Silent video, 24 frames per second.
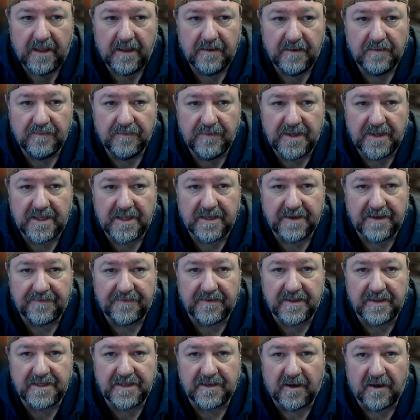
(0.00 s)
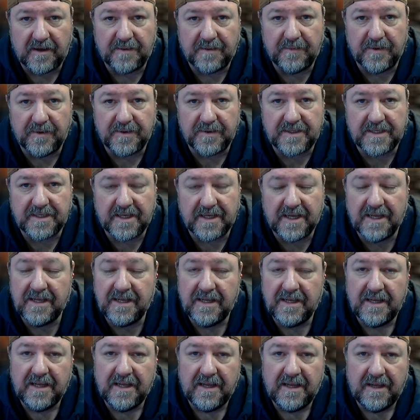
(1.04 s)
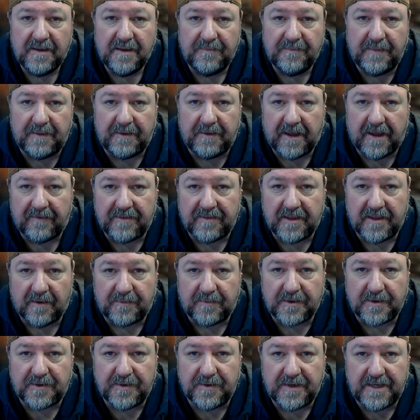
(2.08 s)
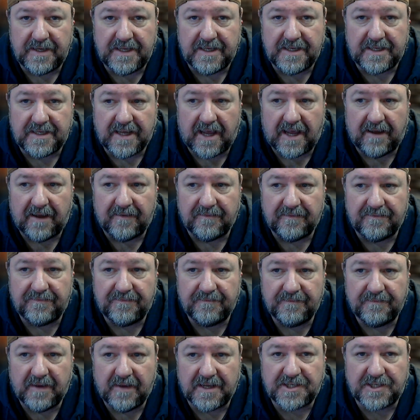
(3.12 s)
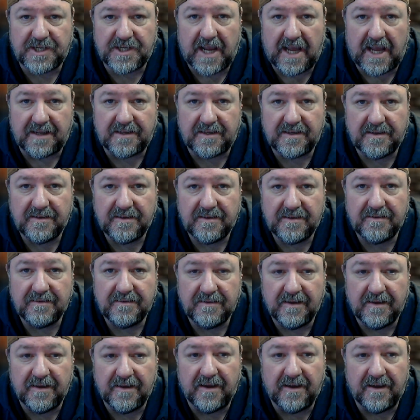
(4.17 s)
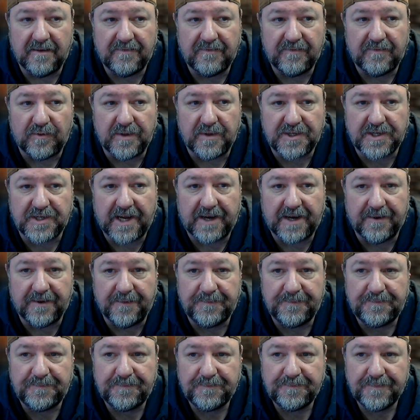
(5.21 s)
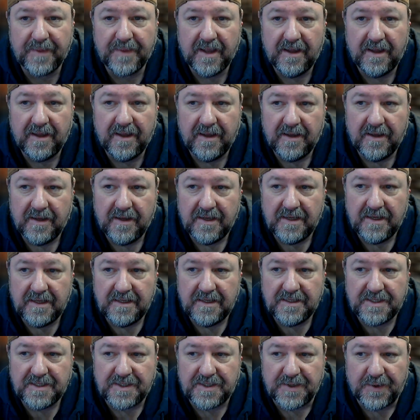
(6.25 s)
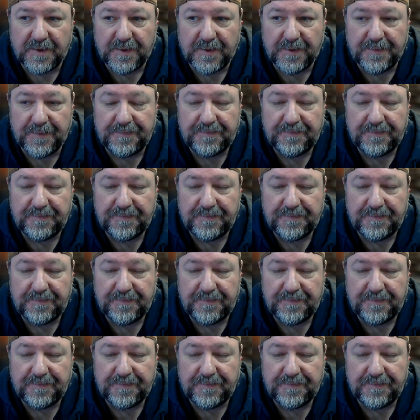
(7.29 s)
we can definitely talk about maybe having the opportunity to have a chat for the channel. So